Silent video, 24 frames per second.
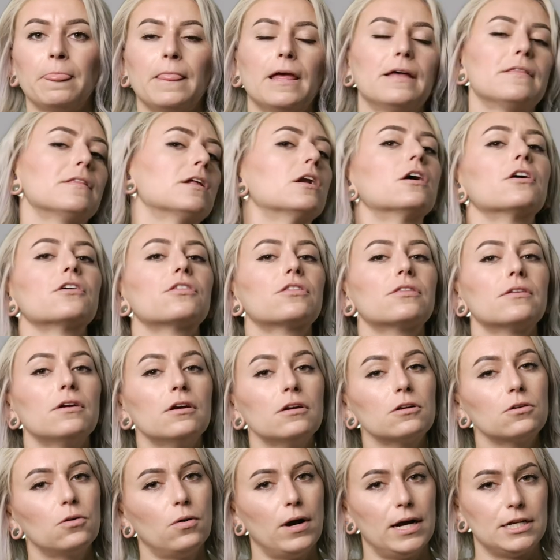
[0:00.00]
And then our
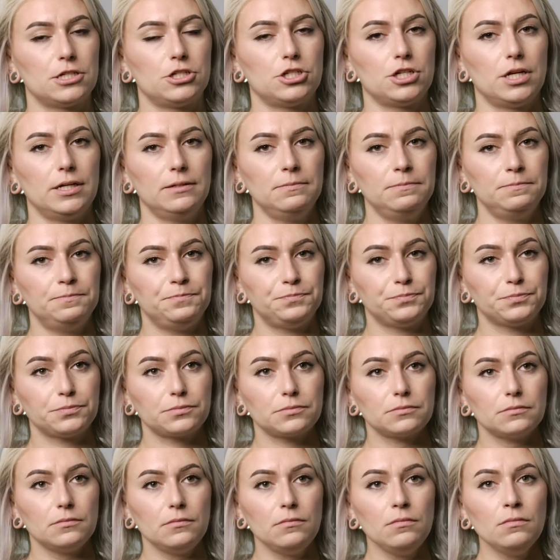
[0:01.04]
third question,
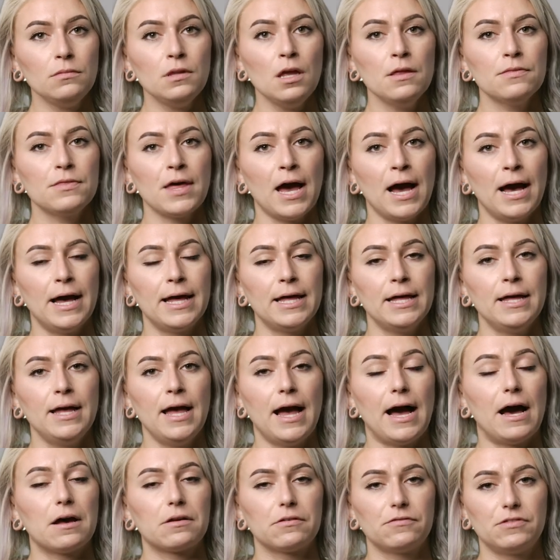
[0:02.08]
that
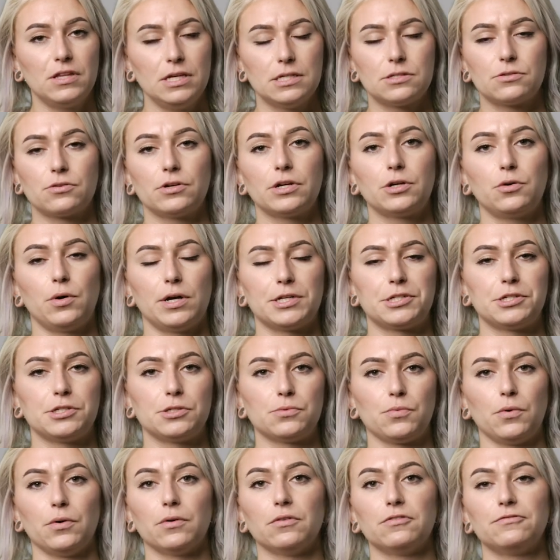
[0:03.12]
out of these three
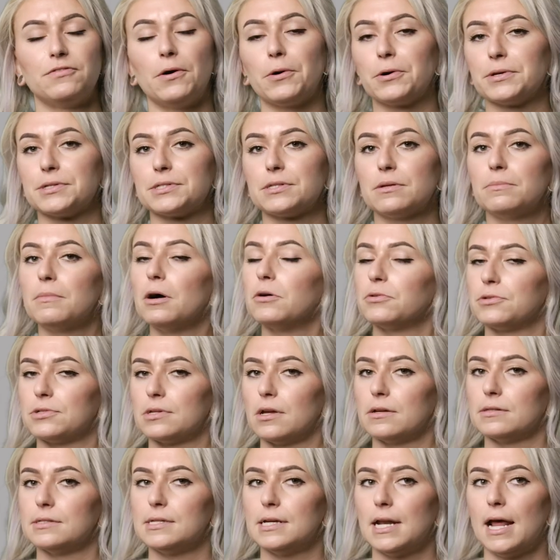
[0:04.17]
questions we will focus the most
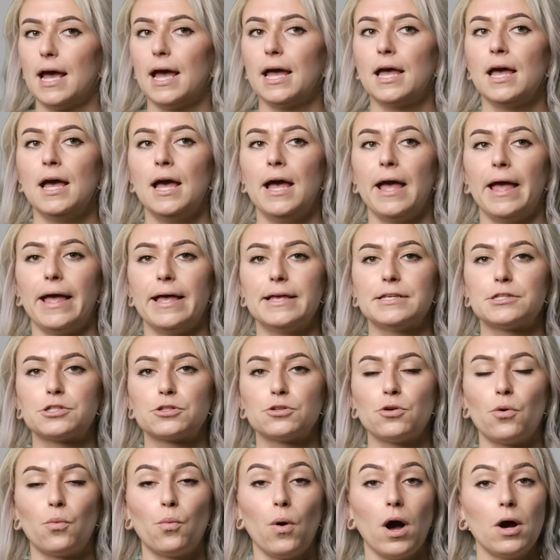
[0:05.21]
on today,
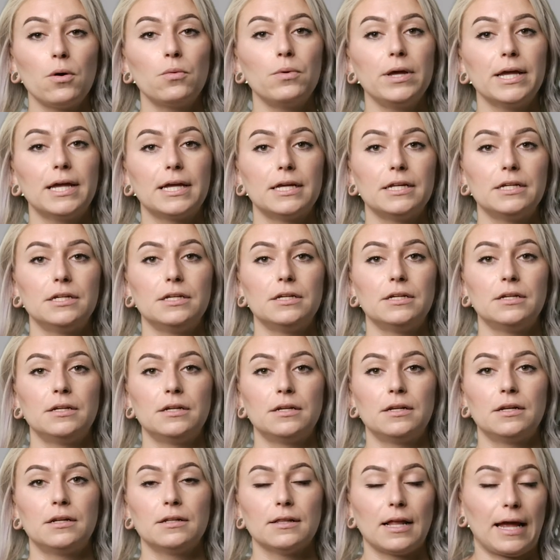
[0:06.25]
is
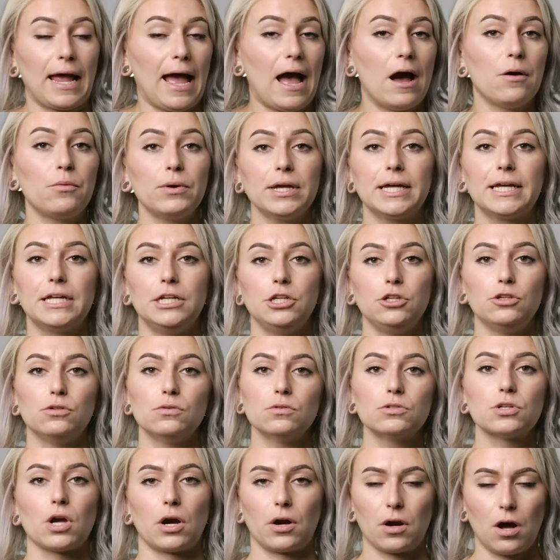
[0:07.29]
how we can
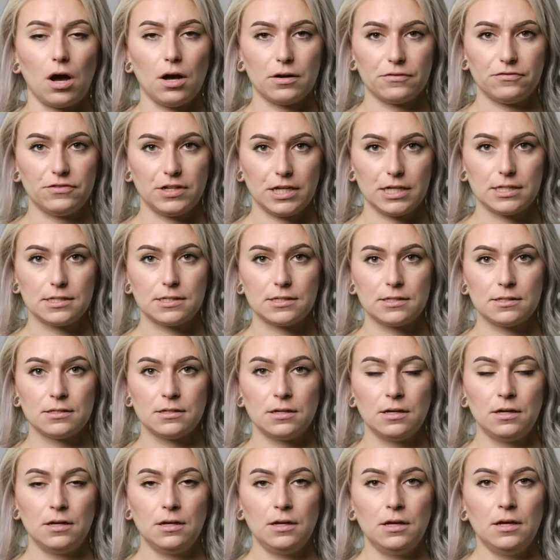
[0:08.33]
use our confidence.
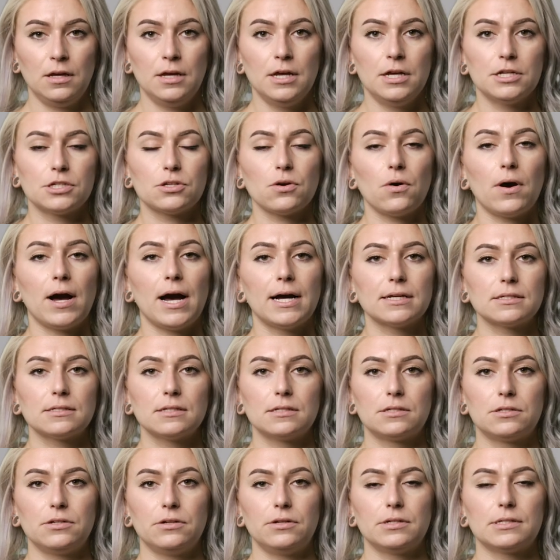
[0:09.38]
So ask the
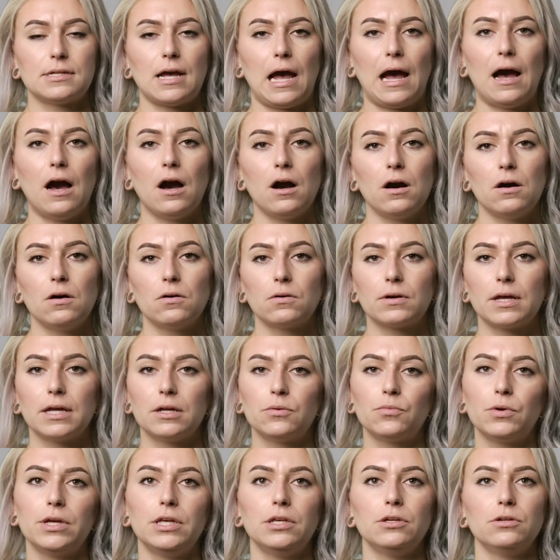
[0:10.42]
students, how
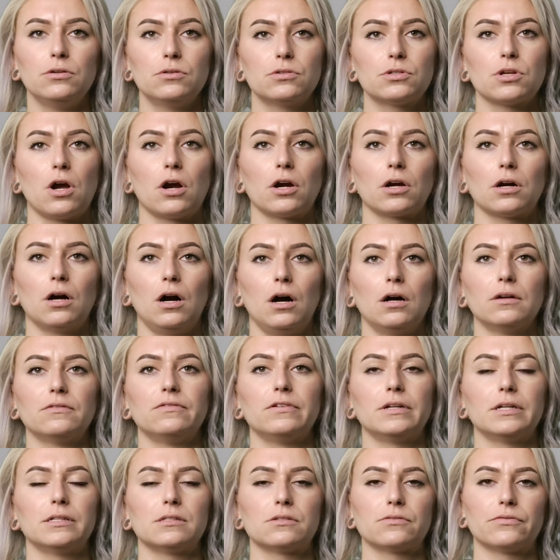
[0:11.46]
can we use our
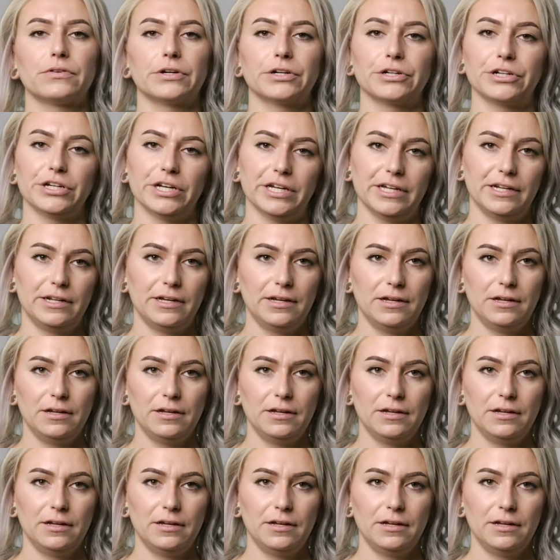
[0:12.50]
confidence for good?